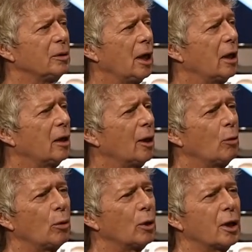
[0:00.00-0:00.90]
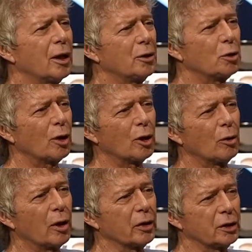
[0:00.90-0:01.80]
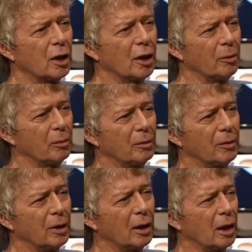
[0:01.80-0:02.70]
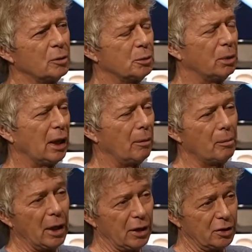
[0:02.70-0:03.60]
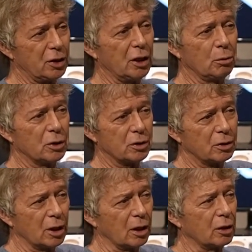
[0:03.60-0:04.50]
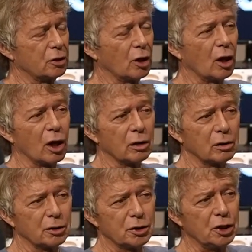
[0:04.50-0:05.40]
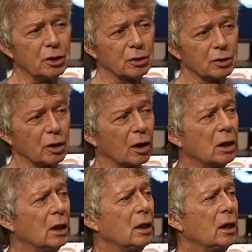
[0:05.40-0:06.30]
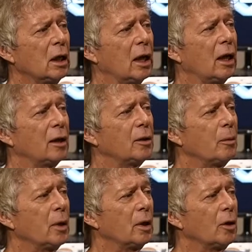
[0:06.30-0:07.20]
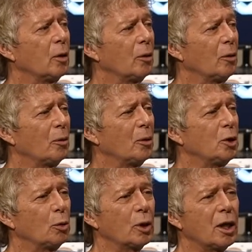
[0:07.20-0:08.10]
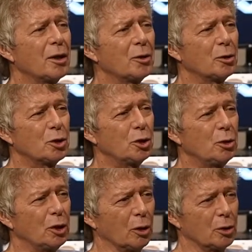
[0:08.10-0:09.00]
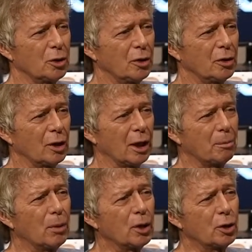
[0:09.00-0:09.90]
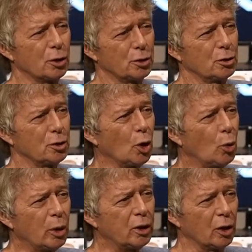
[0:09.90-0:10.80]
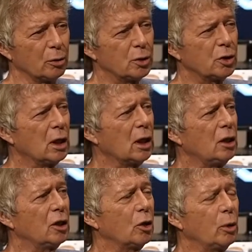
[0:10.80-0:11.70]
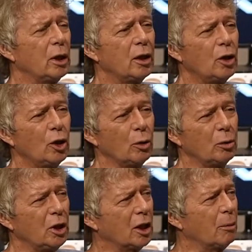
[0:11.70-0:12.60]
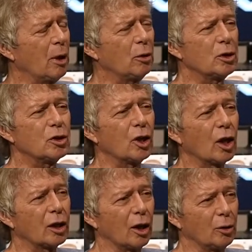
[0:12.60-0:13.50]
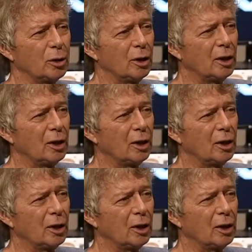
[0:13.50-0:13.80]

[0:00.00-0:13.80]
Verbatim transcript: dan and i were working in toronto all the time mm-hmm. i was bla- bass he was uh, guitar or mm-hmm. steel guitar and when you're working in those studios, they're like bunkers. There's no windows. You go in at noon, you come out, it's dark out,